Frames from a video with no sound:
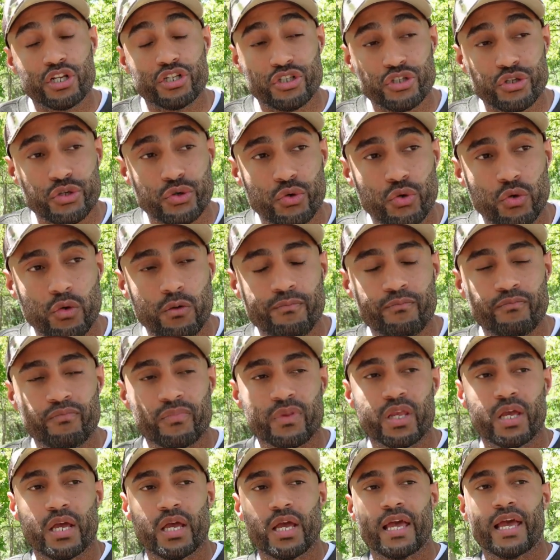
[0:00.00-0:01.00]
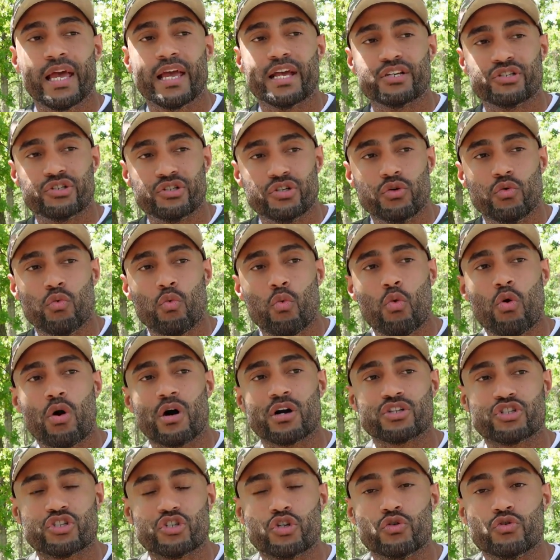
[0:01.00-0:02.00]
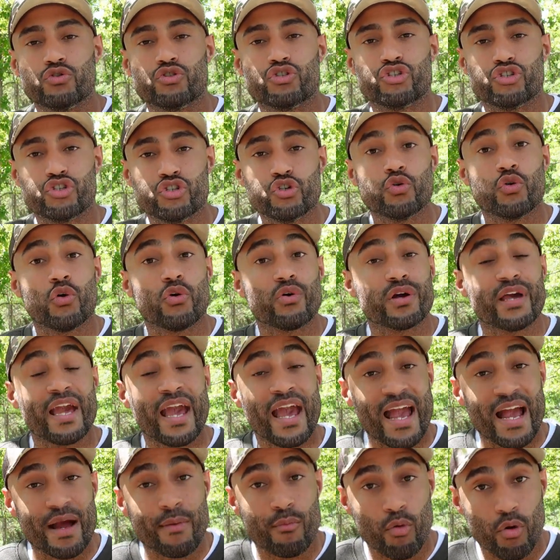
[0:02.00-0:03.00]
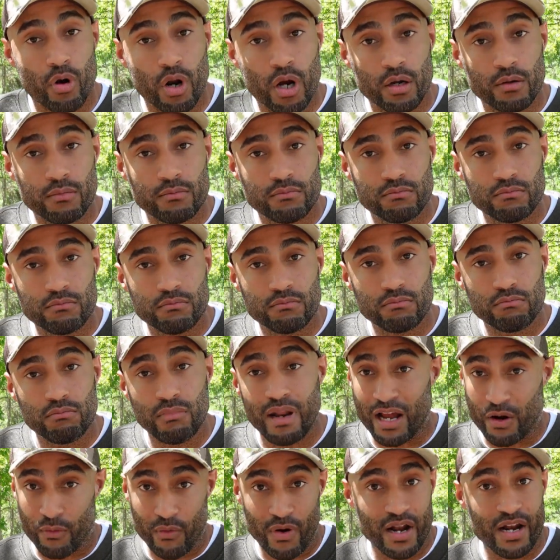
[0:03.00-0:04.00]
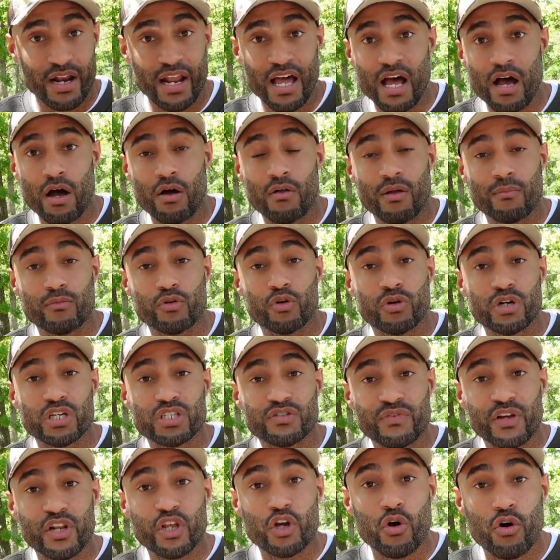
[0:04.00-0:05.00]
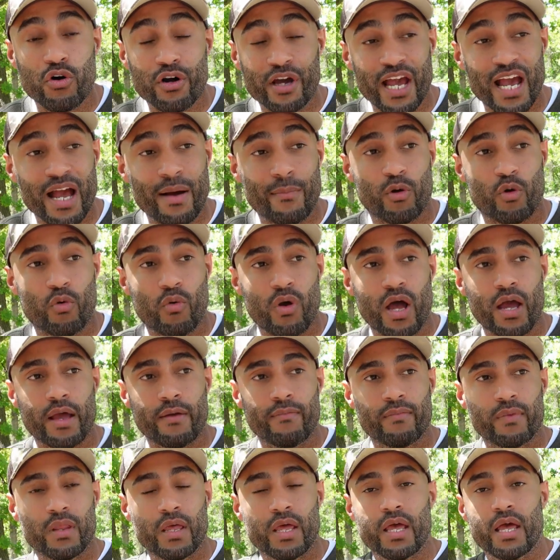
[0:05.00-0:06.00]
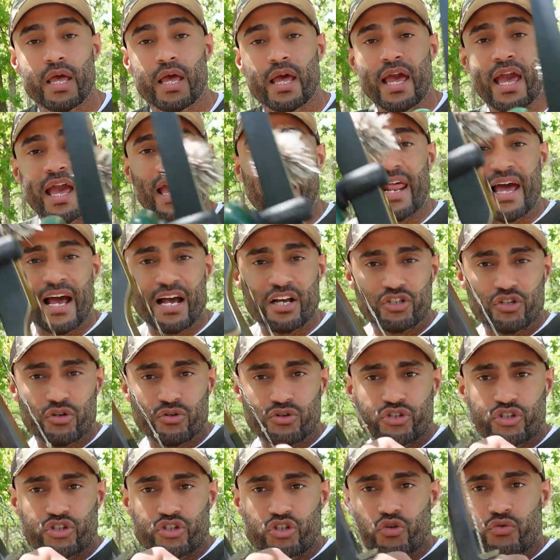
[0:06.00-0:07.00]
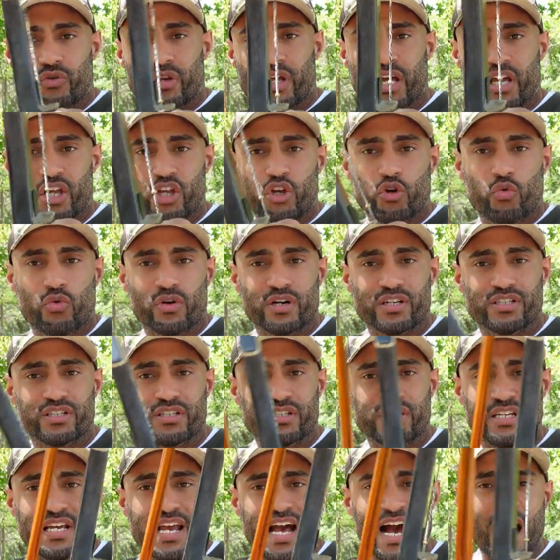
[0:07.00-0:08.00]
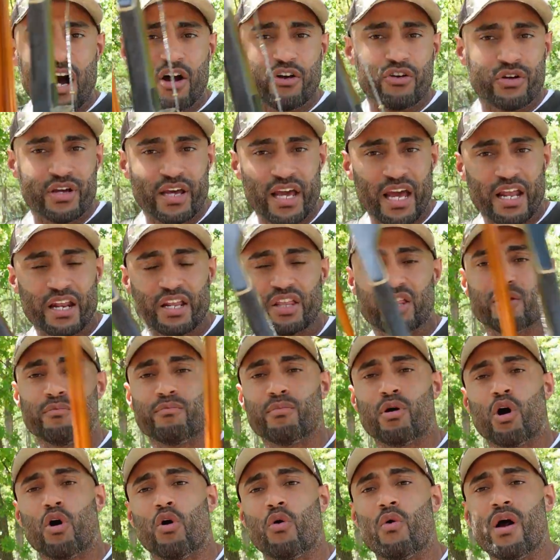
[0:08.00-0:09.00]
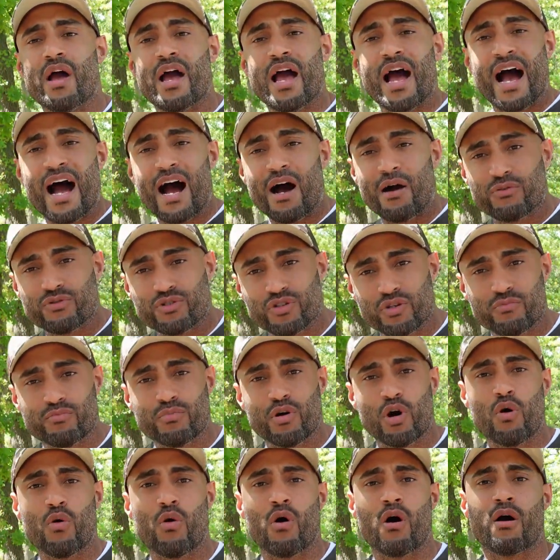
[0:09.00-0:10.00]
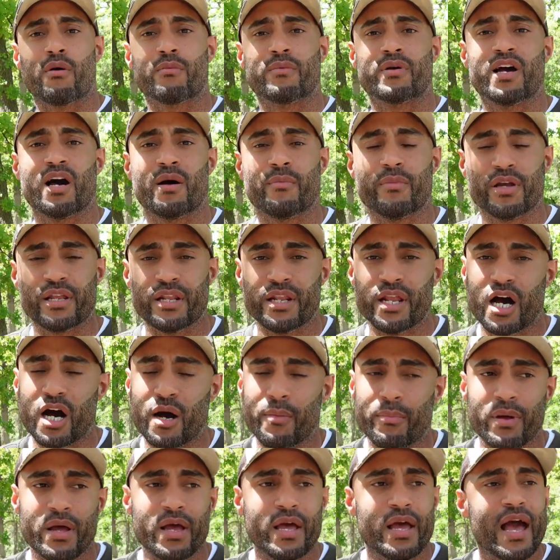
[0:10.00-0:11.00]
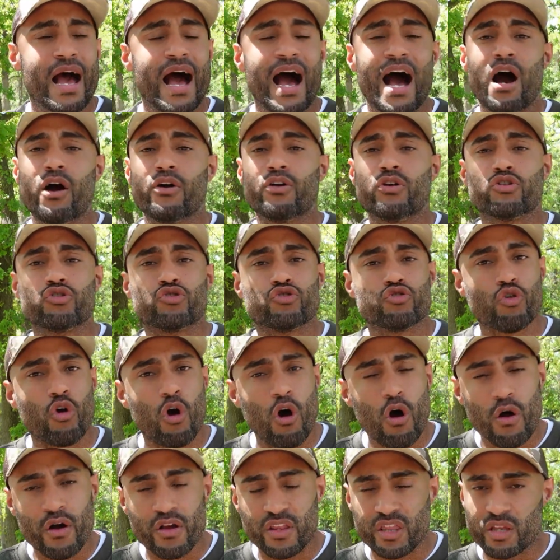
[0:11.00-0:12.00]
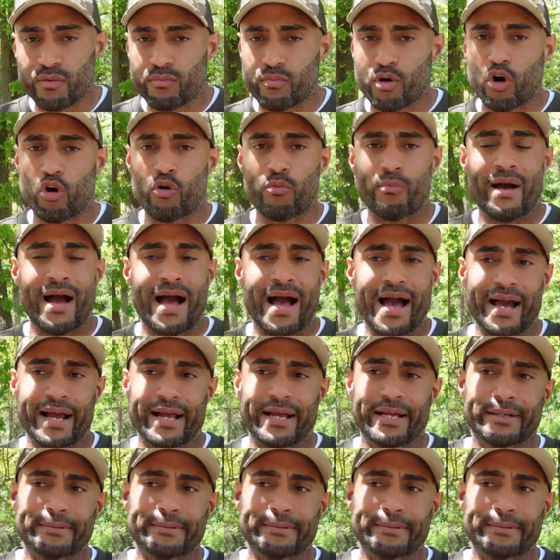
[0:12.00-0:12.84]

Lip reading: do is you want to shoot on camera. Like right now, I'm doing this video on camera, right? And as you're shooting, you want to see how you're canting the bow, how's your bow arm coming up, how you're drawing the bow back,